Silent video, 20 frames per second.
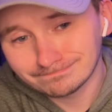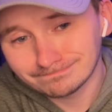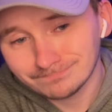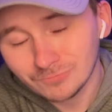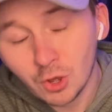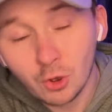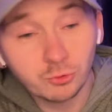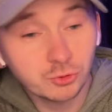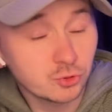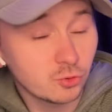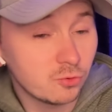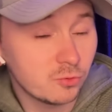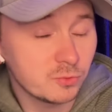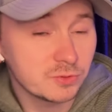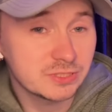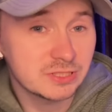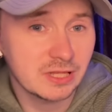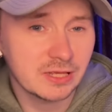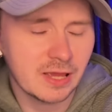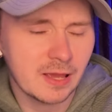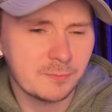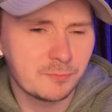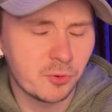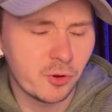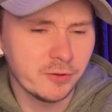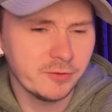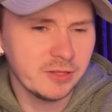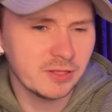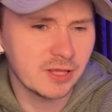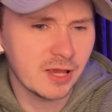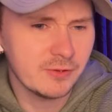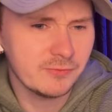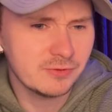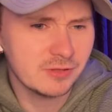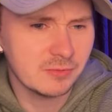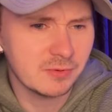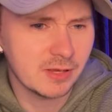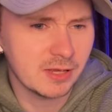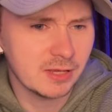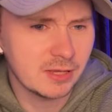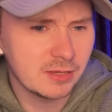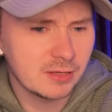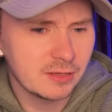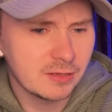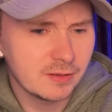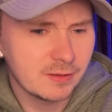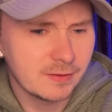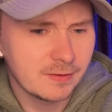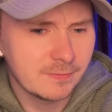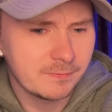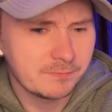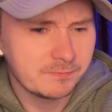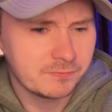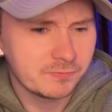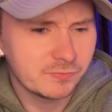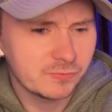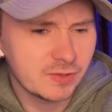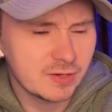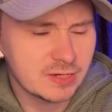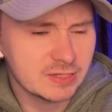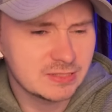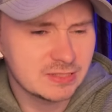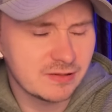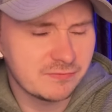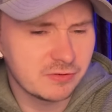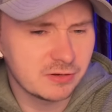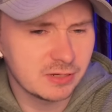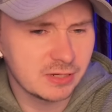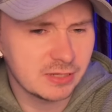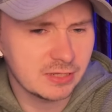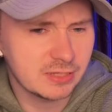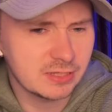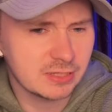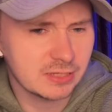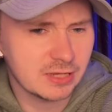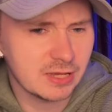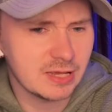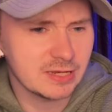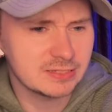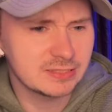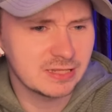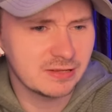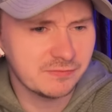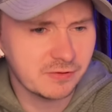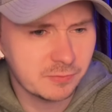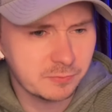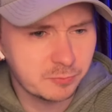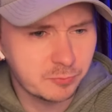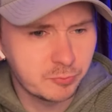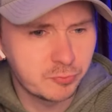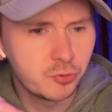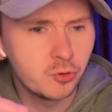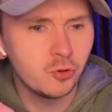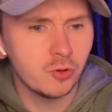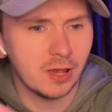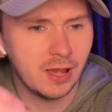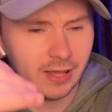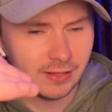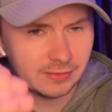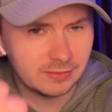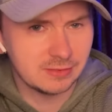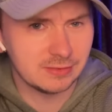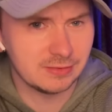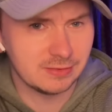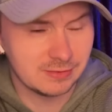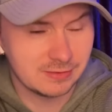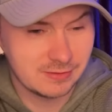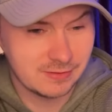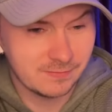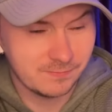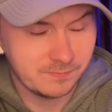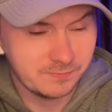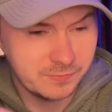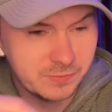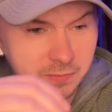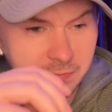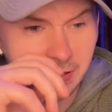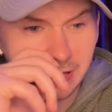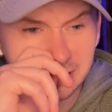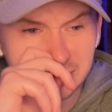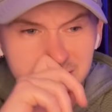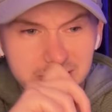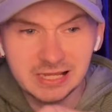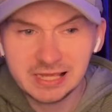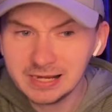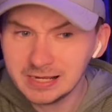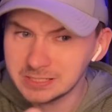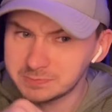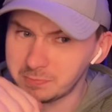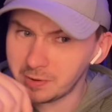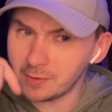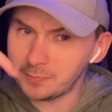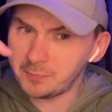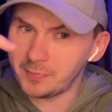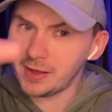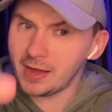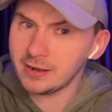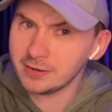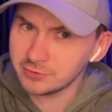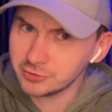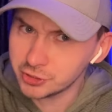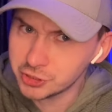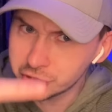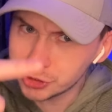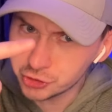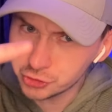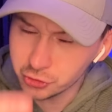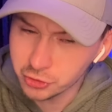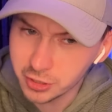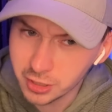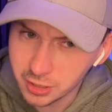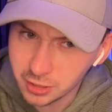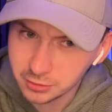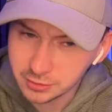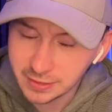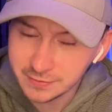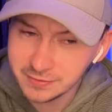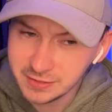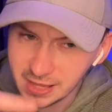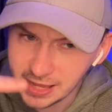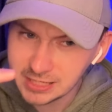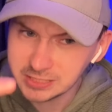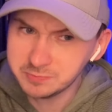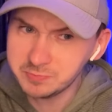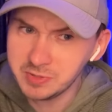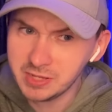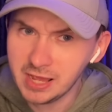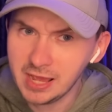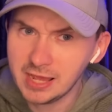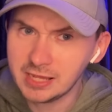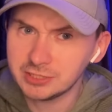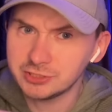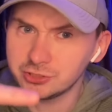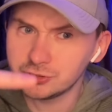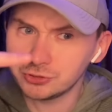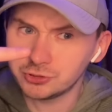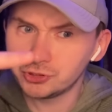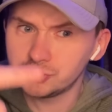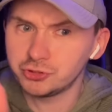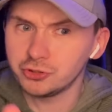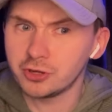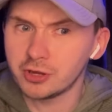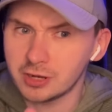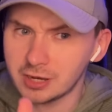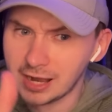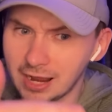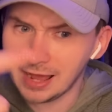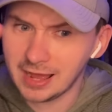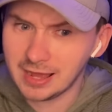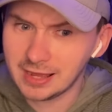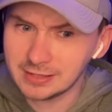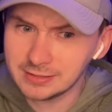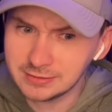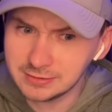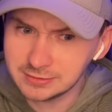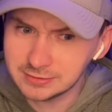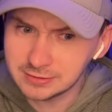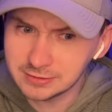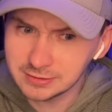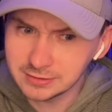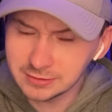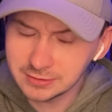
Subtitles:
Also, it was like it pointed out to me that it's never put in the main series, but apparently Sugar in the SBS, Sugar and